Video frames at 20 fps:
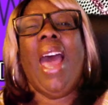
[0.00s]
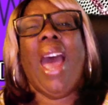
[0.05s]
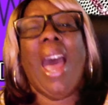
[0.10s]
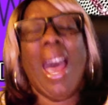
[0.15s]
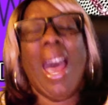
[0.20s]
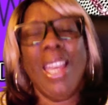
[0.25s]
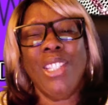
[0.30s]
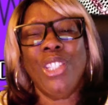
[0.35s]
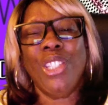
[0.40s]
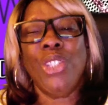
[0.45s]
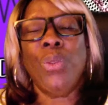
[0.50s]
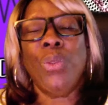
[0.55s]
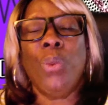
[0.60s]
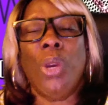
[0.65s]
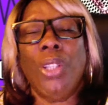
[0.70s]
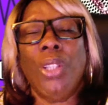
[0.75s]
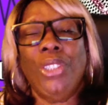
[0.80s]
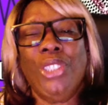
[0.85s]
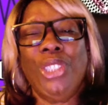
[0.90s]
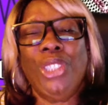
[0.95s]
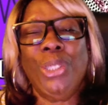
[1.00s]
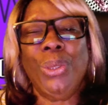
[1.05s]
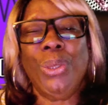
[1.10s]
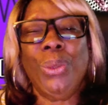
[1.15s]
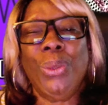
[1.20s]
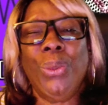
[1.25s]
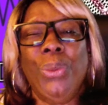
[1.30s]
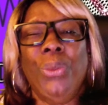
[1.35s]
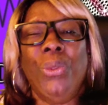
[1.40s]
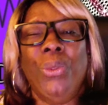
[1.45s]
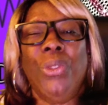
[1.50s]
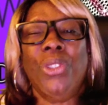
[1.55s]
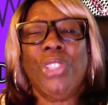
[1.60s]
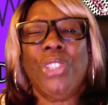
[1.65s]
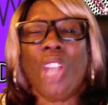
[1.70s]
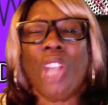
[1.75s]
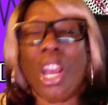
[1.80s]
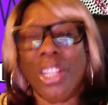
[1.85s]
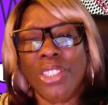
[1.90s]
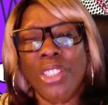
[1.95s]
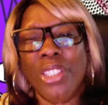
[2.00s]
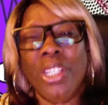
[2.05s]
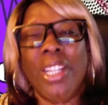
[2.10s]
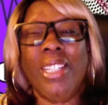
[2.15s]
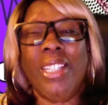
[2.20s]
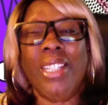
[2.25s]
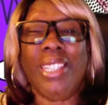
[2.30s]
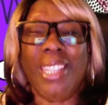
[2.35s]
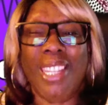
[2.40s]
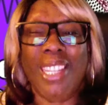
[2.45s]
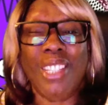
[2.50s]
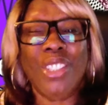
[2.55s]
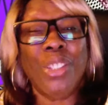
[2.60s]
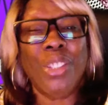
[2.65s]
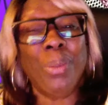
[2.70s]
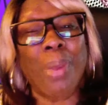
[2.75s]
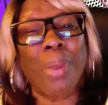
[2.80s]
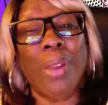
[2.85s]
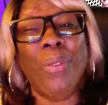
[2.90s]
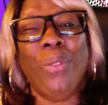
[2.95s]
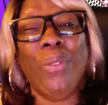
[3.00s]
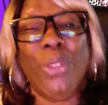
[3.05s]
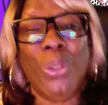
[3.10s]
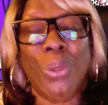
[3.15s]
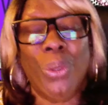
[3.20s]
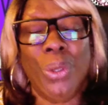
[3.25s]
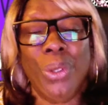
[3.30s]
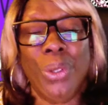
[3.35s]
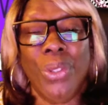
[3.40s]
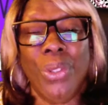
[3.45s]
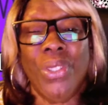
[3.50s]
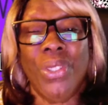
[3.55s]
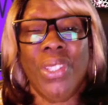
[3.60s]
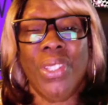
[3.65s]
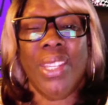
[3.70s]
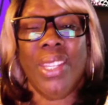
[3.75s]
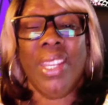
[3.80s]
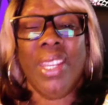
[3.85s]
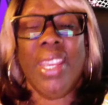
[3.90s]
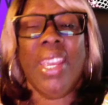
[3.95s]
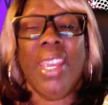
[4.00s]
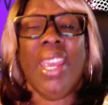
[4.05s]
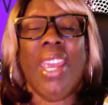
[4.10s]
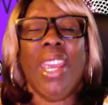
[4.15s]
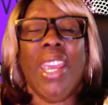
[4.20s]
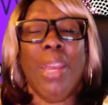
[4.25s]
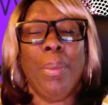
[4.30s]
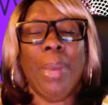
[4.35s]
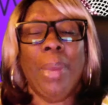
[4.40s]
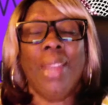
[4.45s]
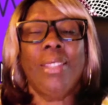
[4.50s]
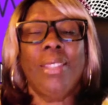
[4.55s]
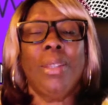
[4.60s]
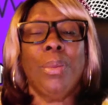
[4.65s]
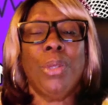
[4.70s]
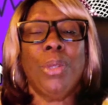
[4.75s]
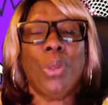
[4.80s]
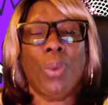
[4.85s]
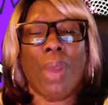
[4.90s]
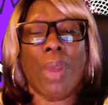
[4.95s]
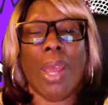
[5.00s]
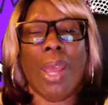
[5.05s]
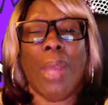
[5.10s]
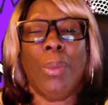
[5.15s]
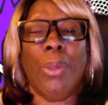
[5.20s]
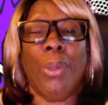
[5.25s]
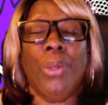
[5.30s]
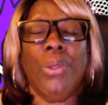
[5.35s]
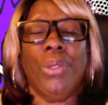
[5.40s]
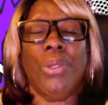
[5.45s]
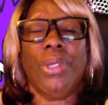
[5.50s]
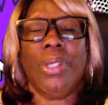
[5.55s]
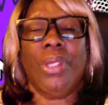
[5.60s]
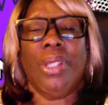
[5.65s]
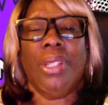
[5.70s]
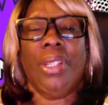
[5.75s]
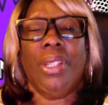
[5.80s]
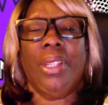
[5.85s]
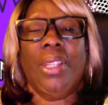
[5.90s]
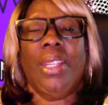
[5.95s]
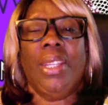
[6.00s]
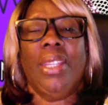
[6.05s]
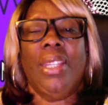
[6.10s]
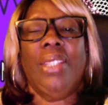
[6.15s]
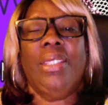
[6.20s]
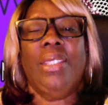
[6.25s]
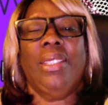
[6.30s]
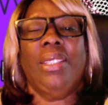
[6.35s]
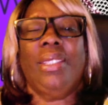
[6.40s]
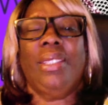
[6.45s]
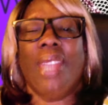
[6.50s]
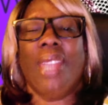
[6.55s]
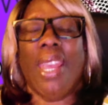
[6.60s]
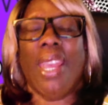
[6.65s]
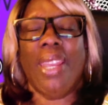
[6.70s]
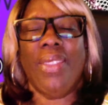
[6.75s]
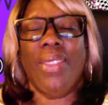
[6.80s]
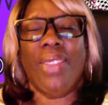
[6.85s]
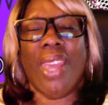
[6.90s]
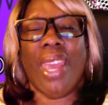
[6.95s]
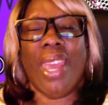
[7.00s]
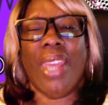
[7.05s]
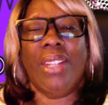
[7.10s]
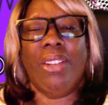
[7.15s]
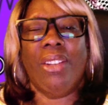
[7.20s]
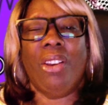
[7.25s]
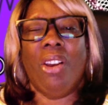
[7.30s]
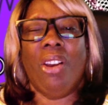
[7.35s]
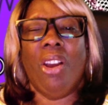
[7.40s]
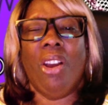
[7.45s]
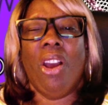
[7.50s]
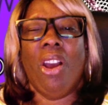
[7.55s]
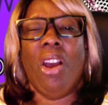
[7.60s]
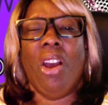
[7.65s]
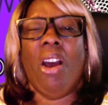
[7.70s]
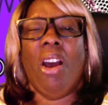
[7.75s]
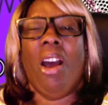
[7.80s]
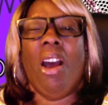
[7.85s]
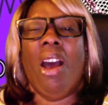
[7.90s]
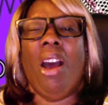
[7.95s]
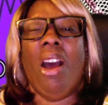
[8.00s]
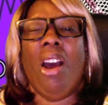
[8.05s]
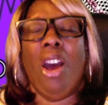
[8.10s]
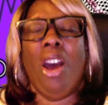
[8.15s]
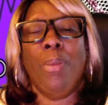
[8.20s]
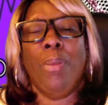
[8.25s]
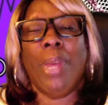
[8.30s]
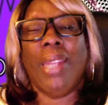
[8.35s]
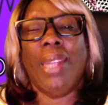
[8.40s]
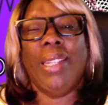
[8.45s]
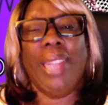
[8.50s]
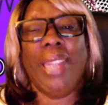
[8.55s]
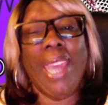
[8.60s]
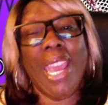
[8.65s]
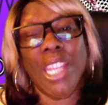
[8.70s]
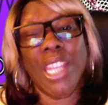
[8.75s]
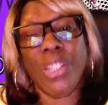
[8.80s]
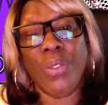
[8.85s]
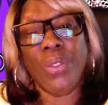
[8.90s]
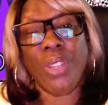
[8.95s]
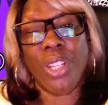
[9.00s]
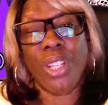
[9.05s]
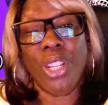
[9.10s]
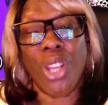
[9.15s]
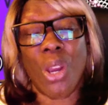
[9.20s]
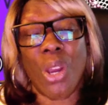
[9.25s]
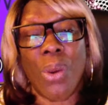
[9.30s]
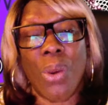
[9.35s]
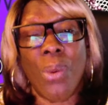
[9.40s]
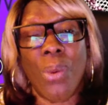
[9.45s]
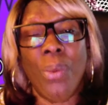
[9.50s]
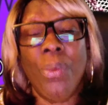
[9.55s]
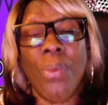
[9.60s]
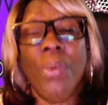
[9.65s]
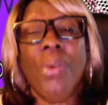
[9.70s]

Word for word: I just want to talk to again to my viewers and my subscribers to say that on my last video,